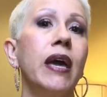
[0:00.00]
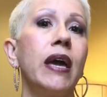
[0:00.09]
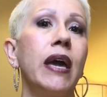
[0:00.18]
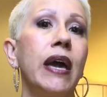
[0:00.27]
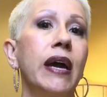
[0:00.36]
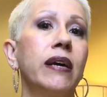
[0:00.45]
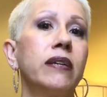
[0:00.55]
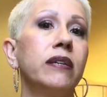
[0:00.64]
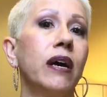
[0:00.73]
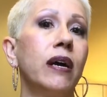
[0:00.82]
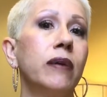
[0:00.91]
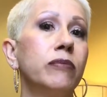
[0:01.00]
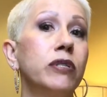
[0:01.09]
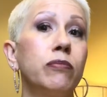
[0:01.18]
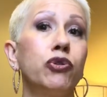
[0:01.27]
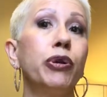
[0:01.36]
and
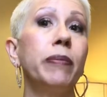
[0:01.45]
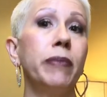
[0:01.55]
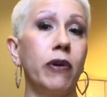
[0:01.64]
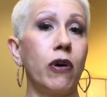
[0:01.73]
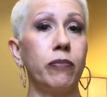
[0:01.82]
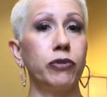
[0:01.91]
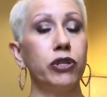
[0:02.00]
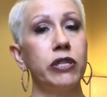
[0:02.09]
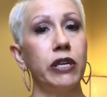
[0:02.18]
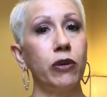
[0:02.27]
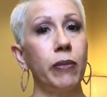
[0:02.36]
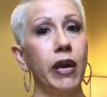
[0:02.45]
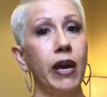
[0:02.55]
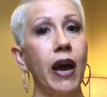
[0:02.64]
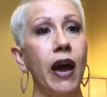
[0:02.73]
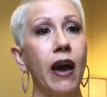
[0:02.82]
some treatment options that you may
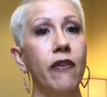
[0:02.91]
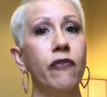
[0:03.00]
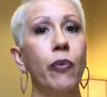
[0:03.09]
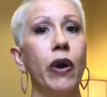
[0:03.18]
have,